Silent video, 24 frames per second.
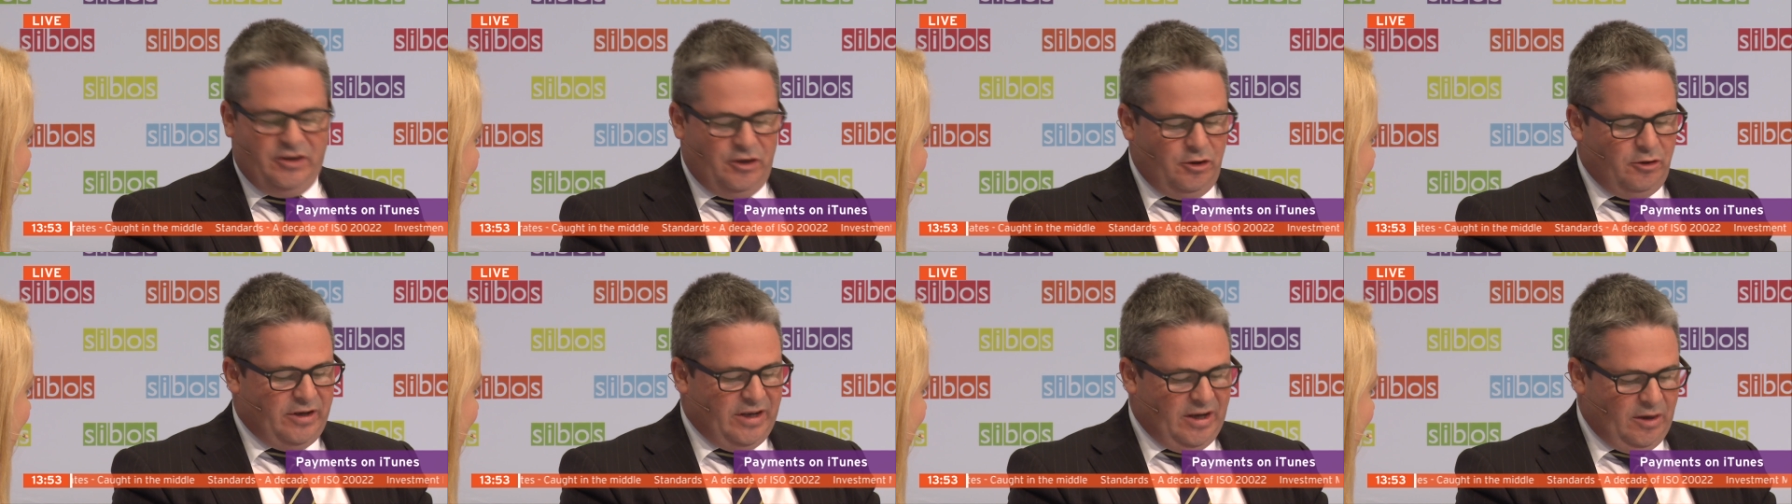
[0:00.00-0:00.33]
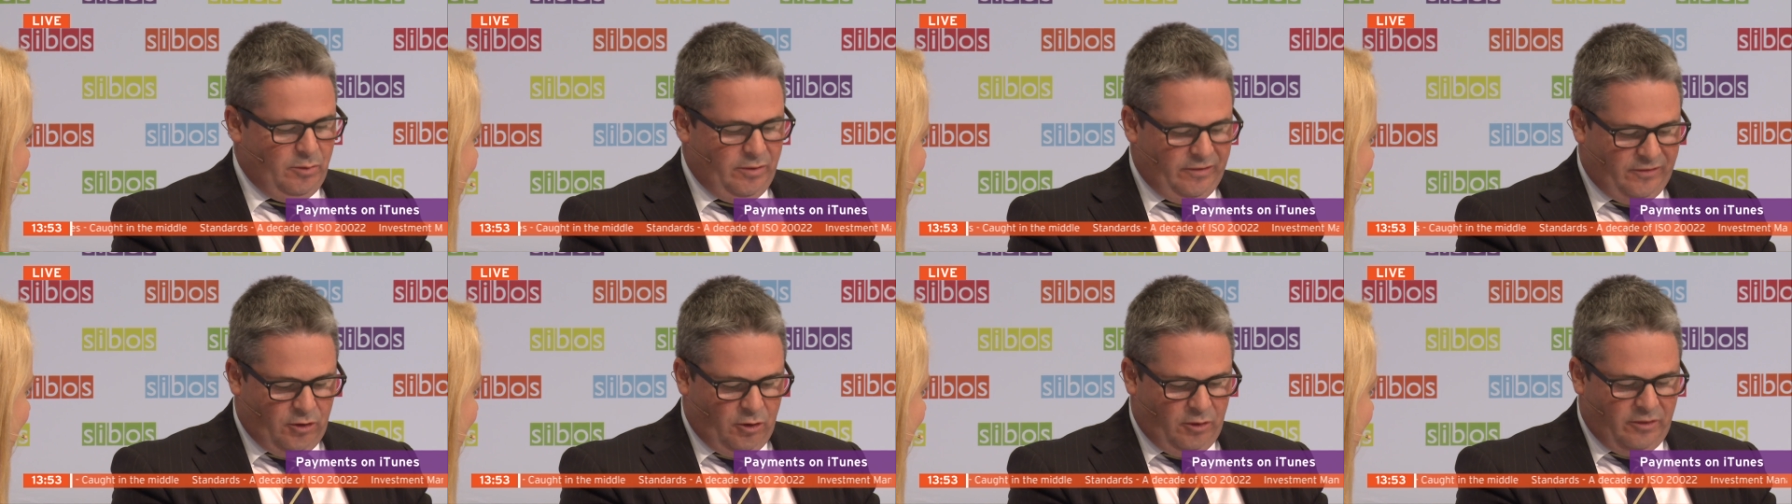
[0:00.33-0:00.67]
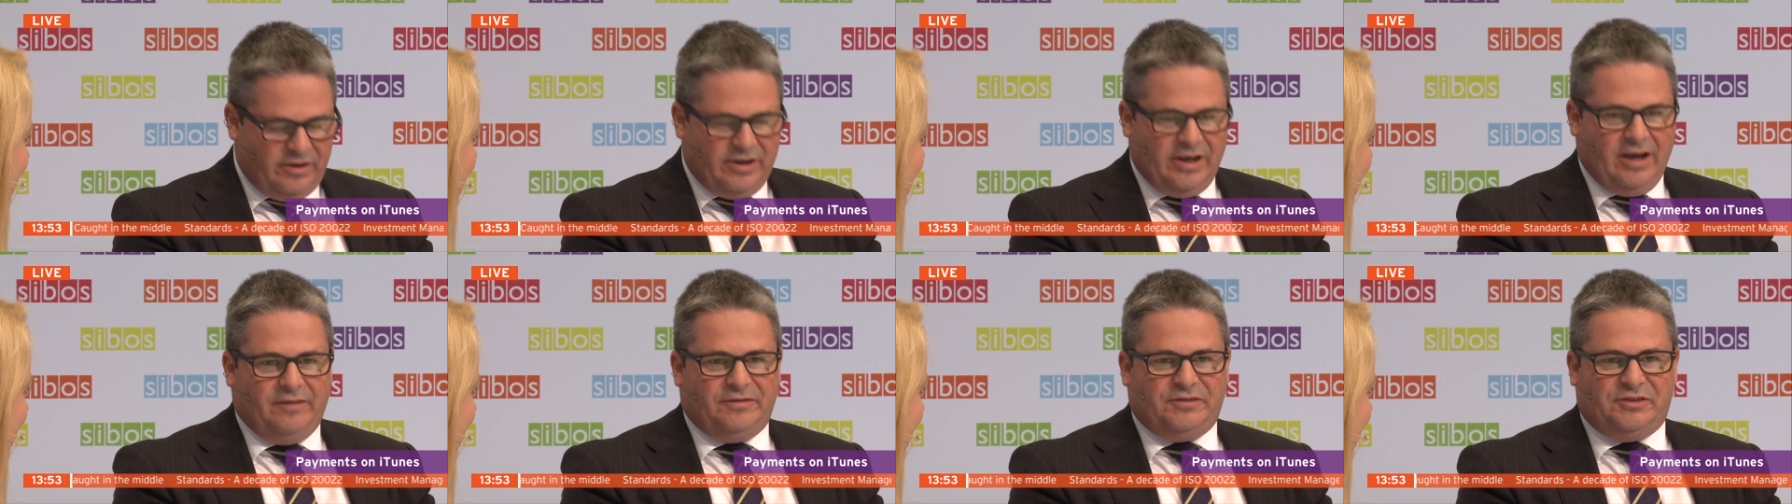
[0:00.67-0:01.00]
In the UK, we've
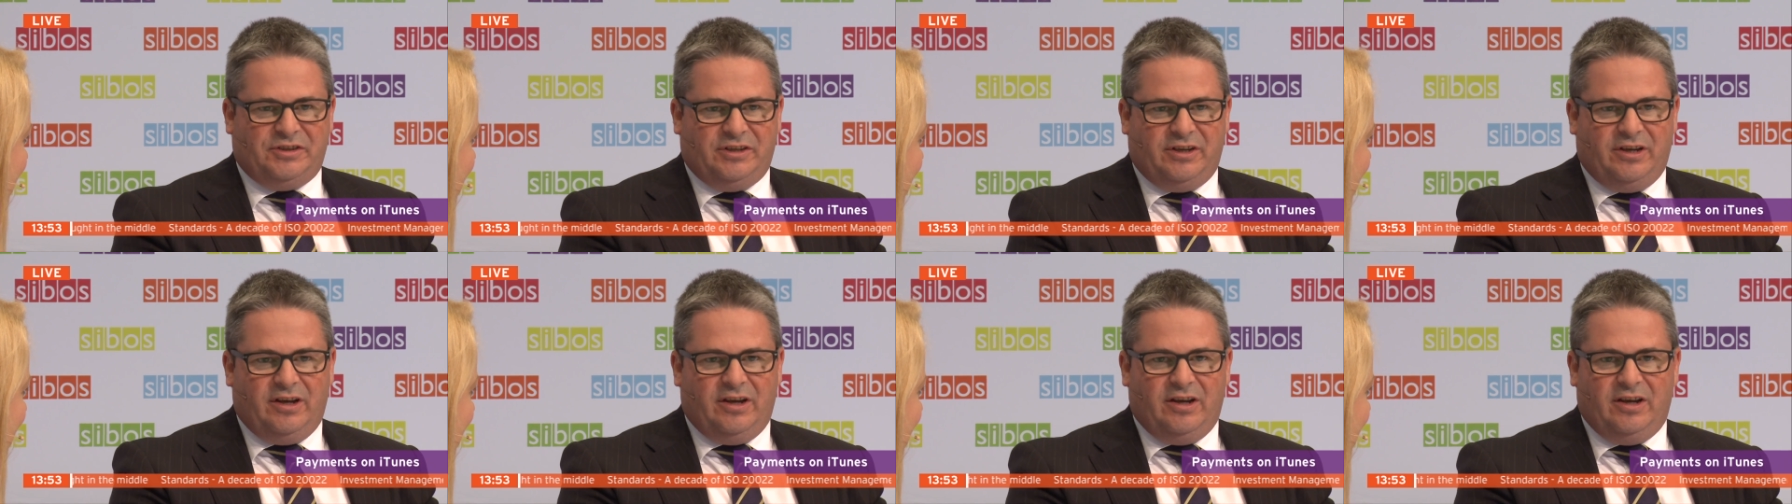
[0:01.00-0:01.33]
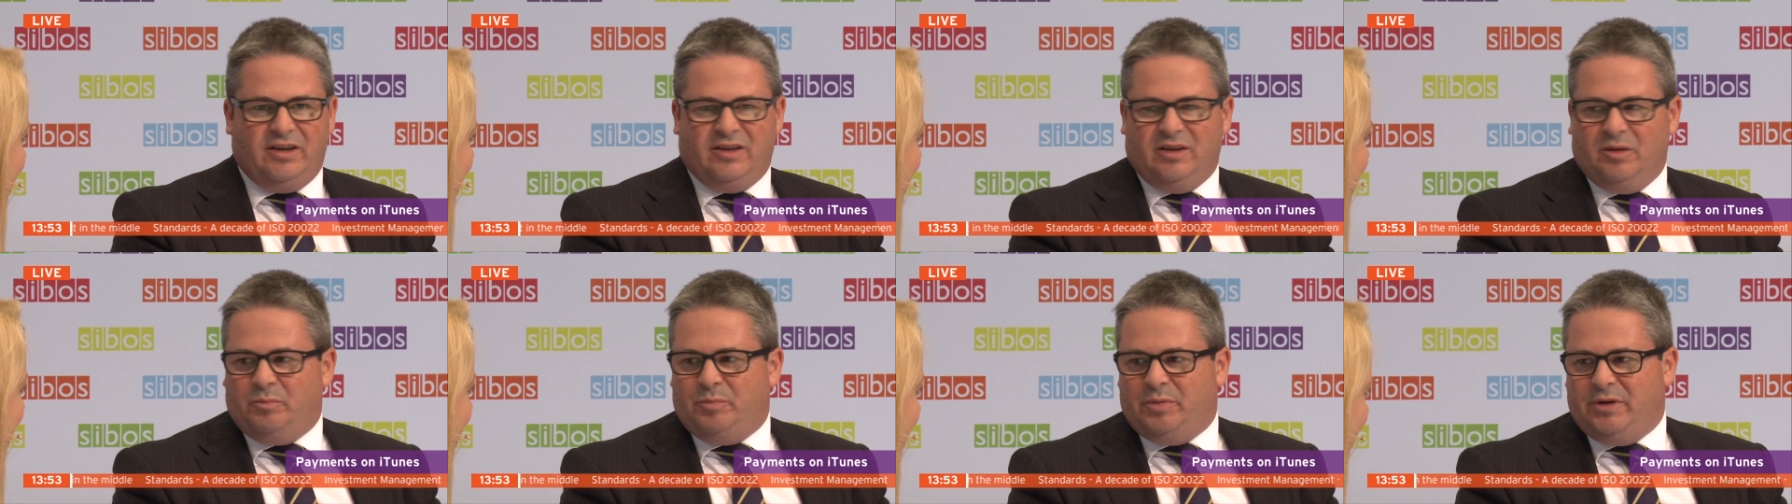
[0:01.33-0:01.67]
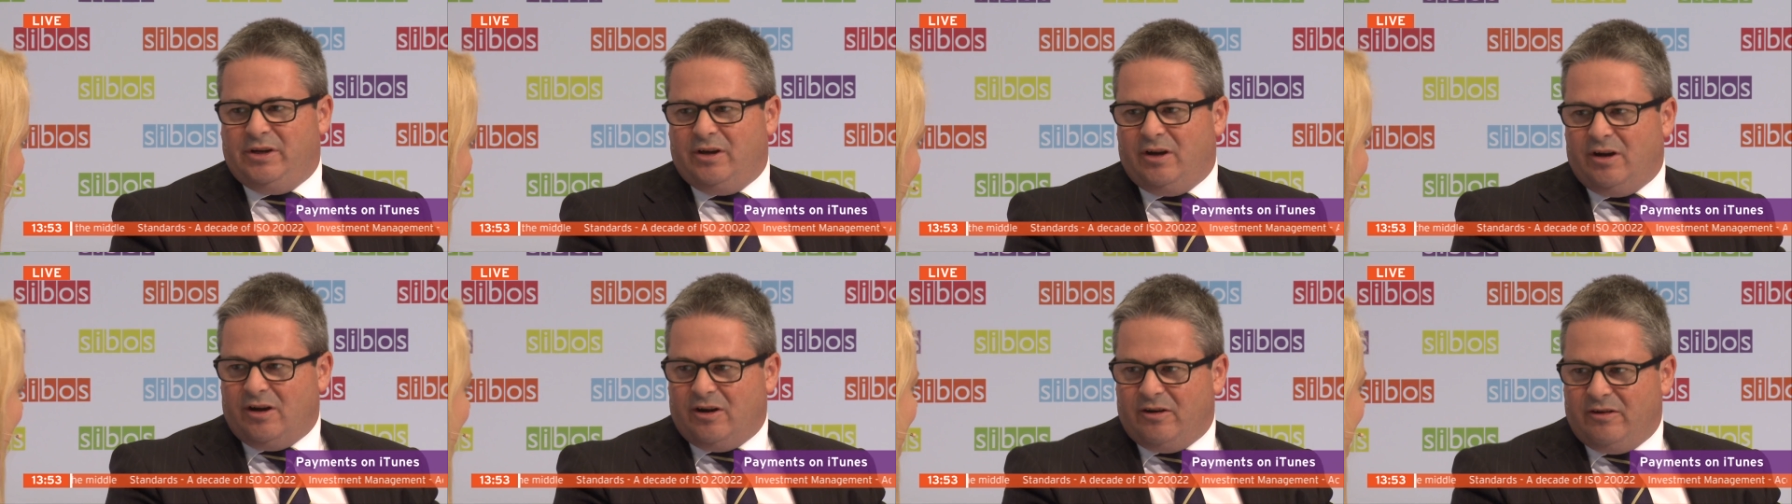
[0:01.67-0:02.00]
got the FCA and the
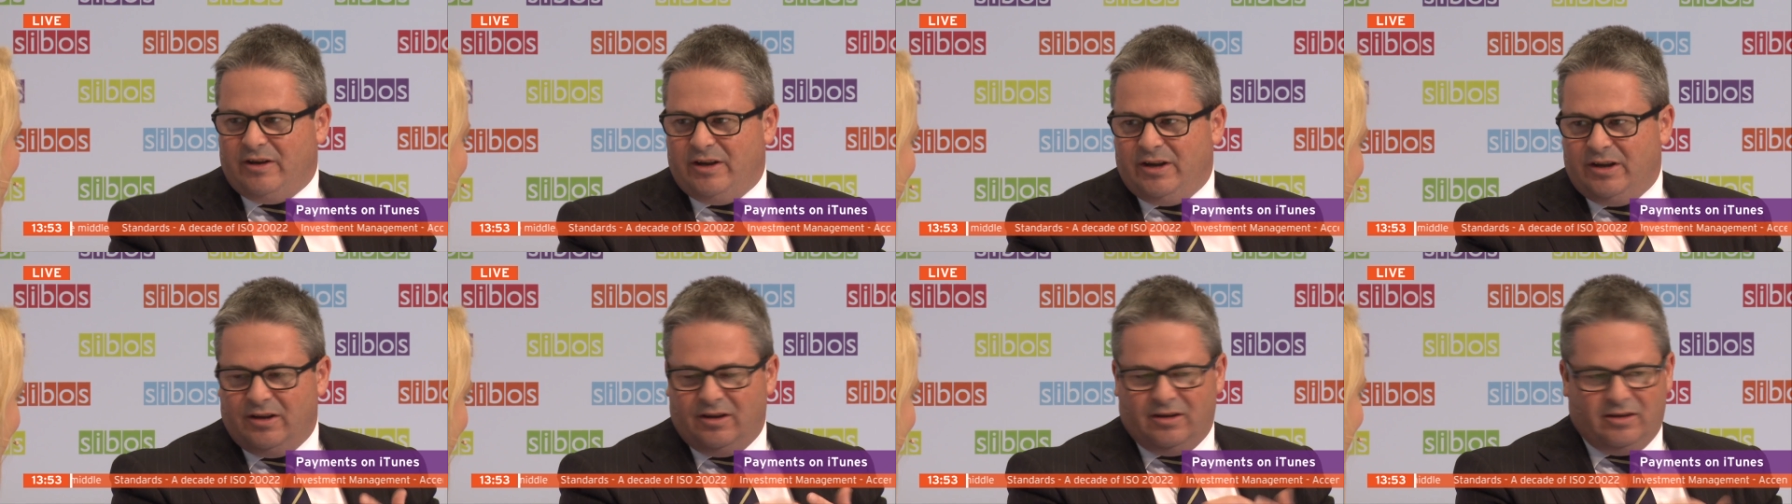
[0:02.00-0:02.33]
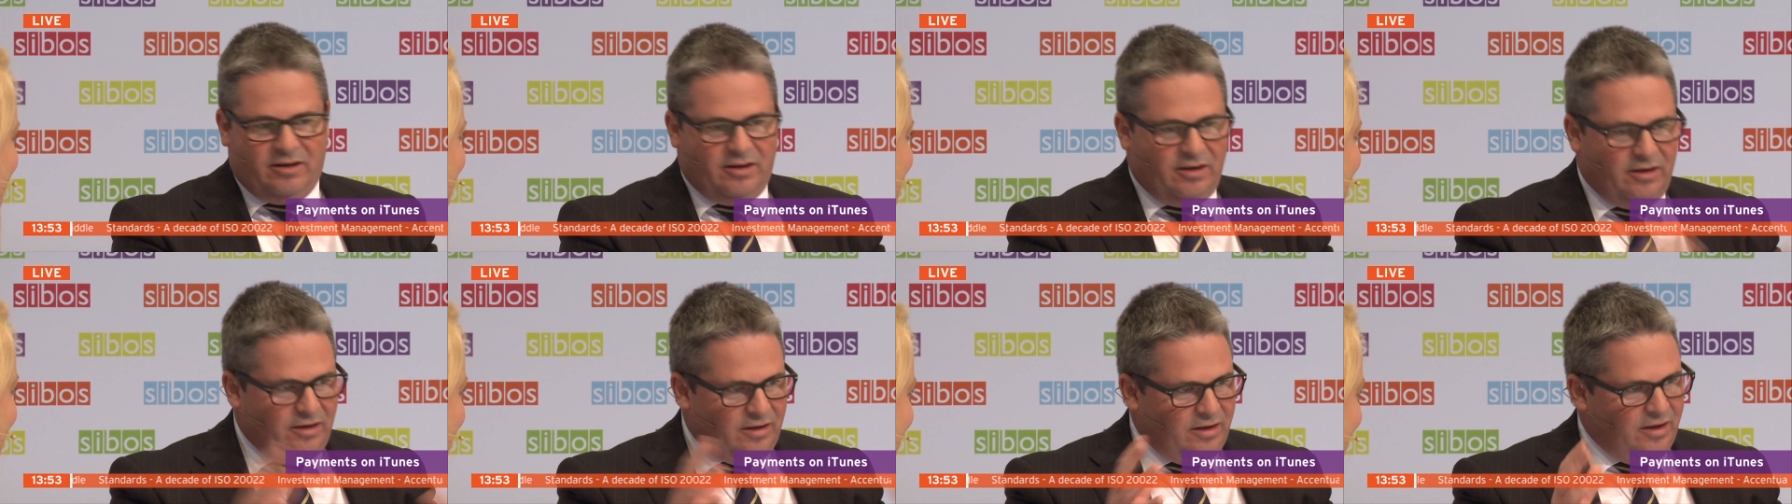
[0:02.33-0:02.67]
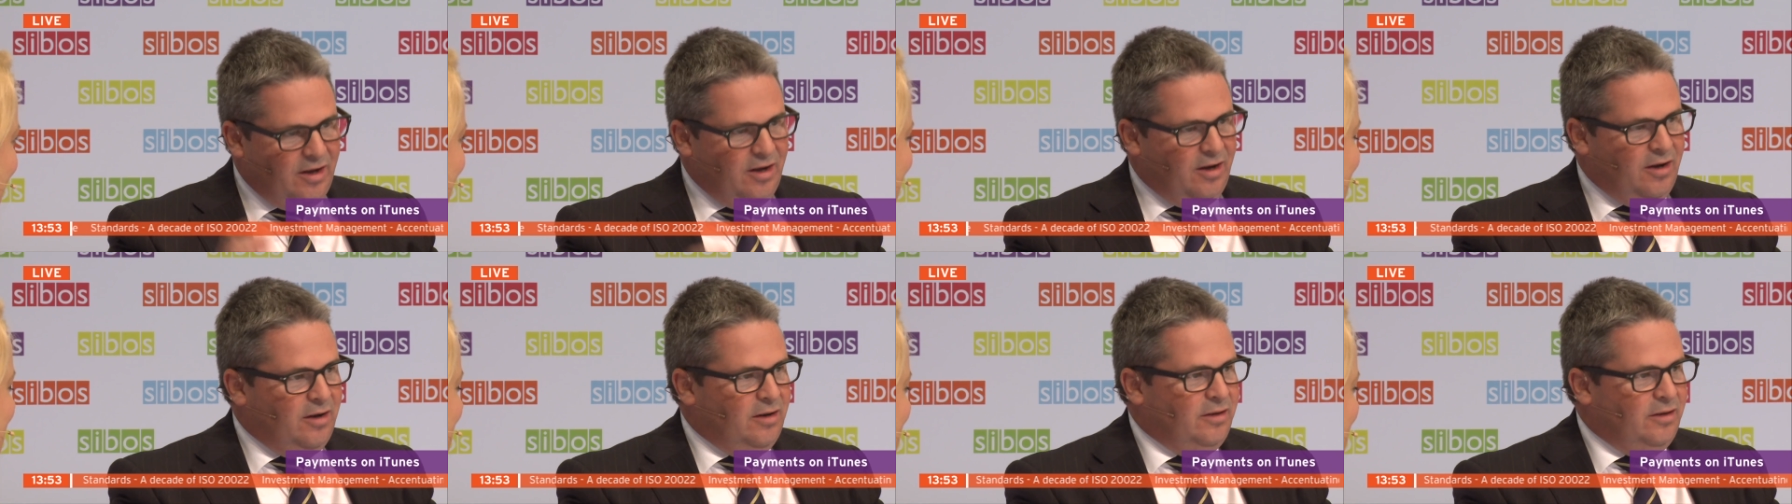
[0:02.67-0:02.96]
PRA and kind of